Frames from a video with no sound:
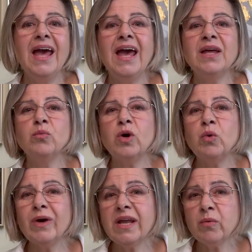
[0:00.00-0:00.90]
And
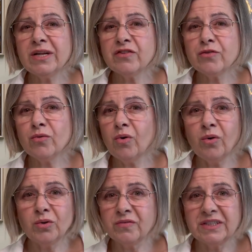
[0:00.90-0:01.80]
when I went through
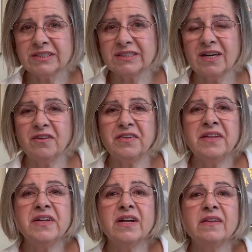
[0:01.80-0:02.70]
all of this stuff
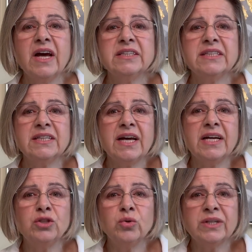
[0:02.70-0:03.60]
and realized that
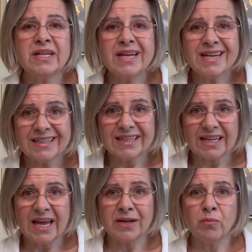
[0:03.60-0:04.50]
I don't need it
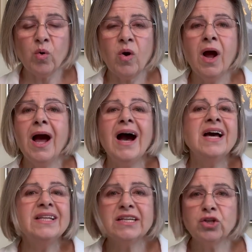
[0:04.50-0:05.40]
anymore, I
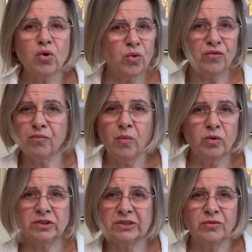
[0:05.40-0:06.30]
let go of
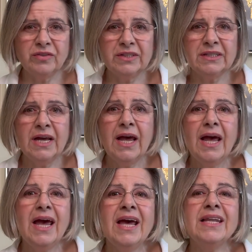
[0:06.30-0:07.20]
most of it.
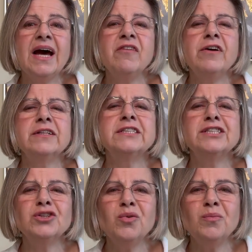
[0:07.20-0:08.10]
And I felt so